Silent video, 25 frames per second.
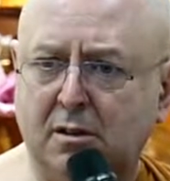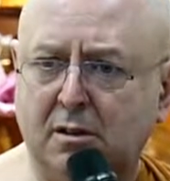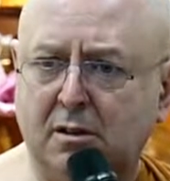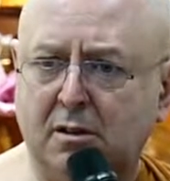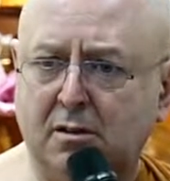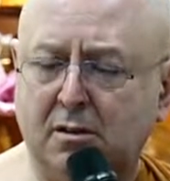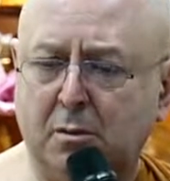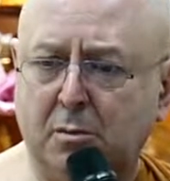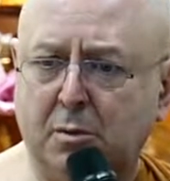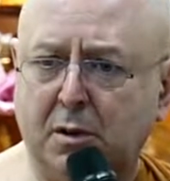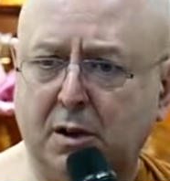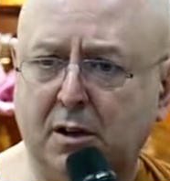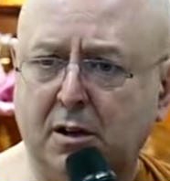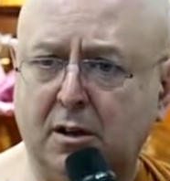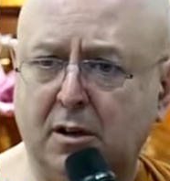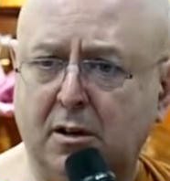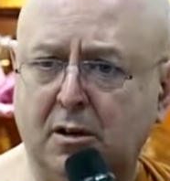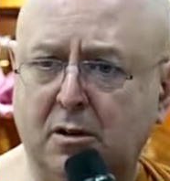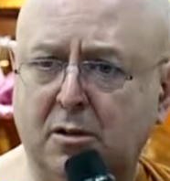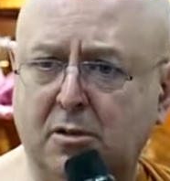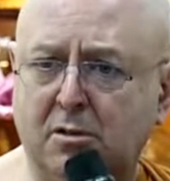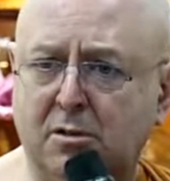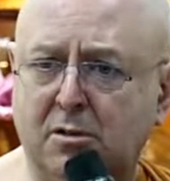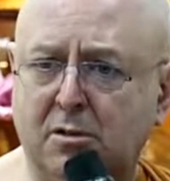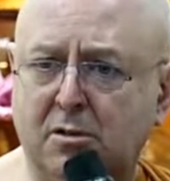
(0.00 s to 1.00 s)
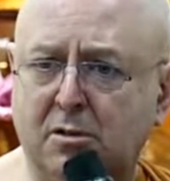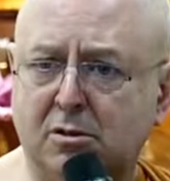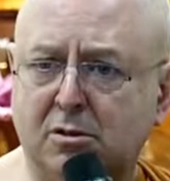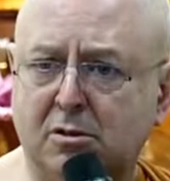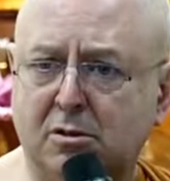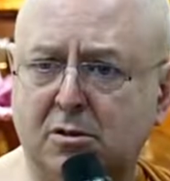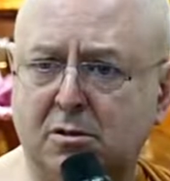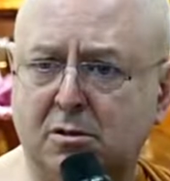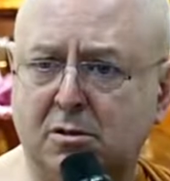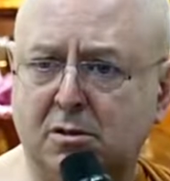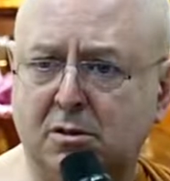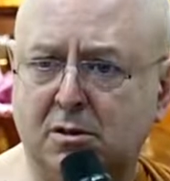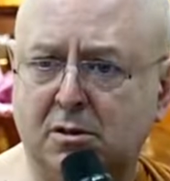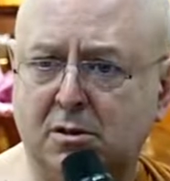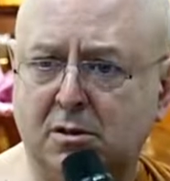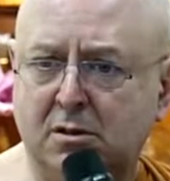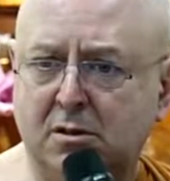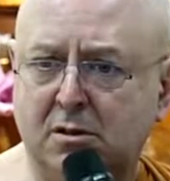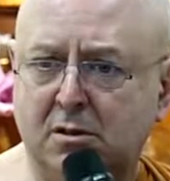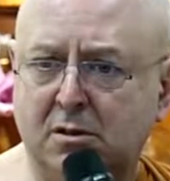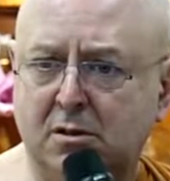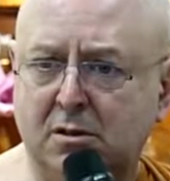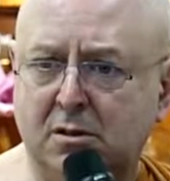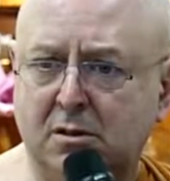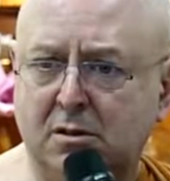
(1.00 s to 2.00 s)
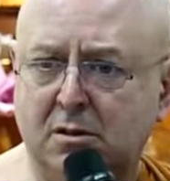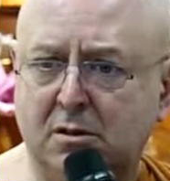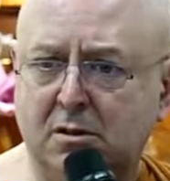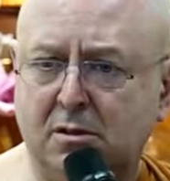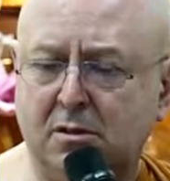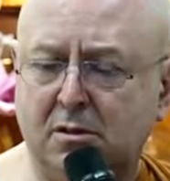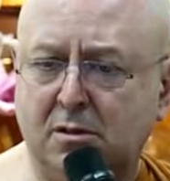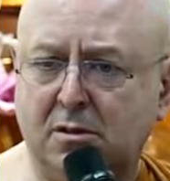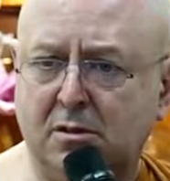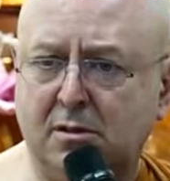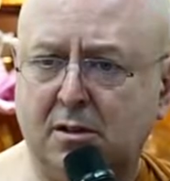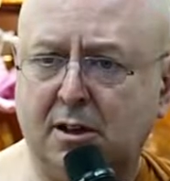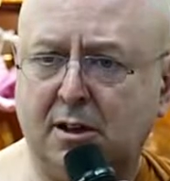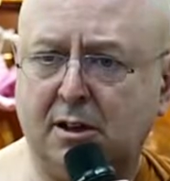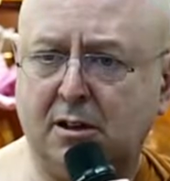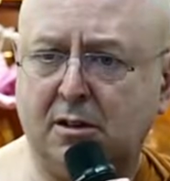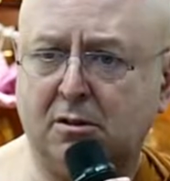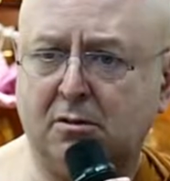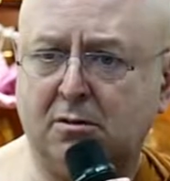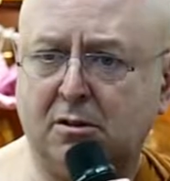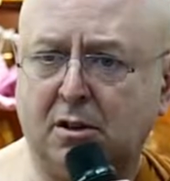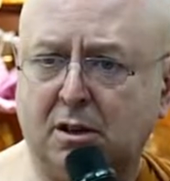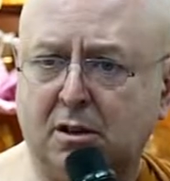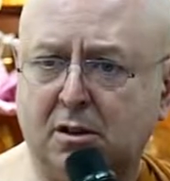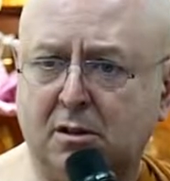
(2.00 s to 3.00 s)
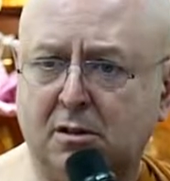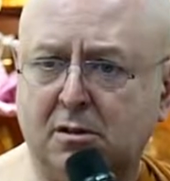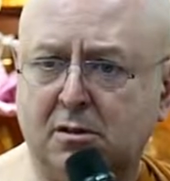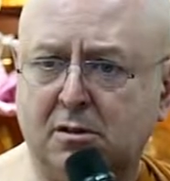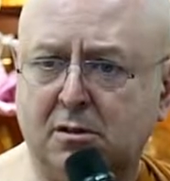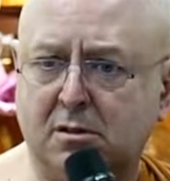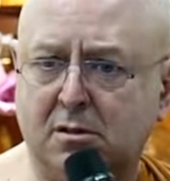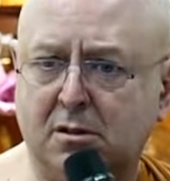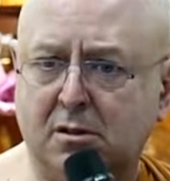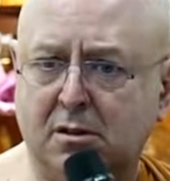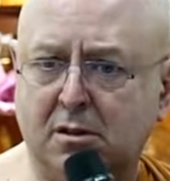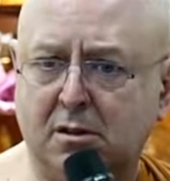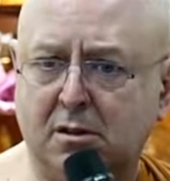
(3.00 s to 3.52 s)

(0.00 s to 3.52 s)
to make it not cool to take drugs,